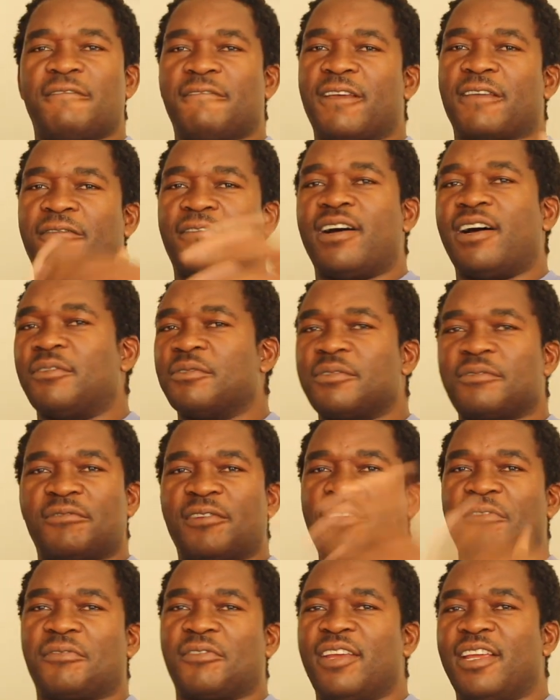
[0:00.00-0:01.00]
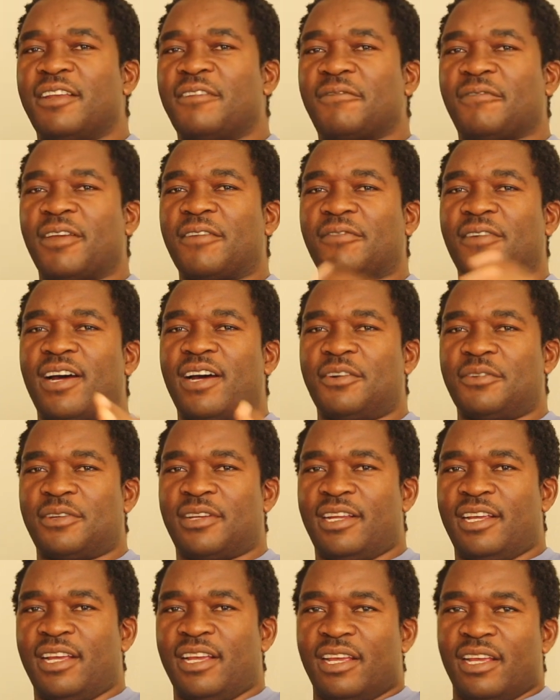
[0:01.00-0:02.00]
five out, five in, five okay.
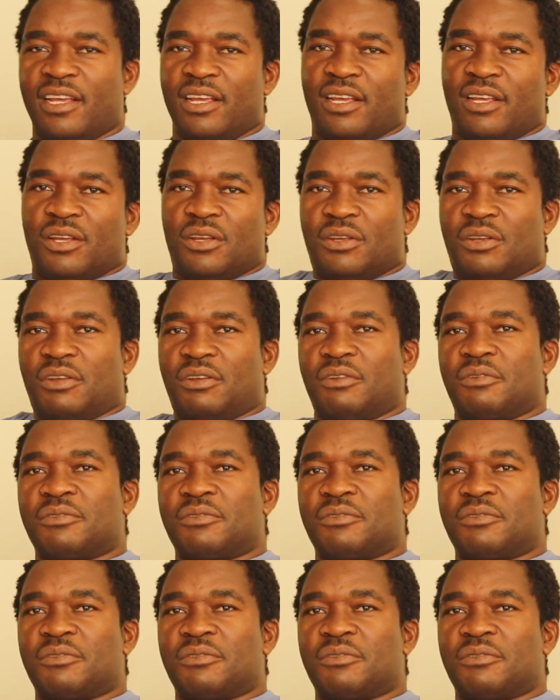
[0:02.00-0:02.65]
out. Okay.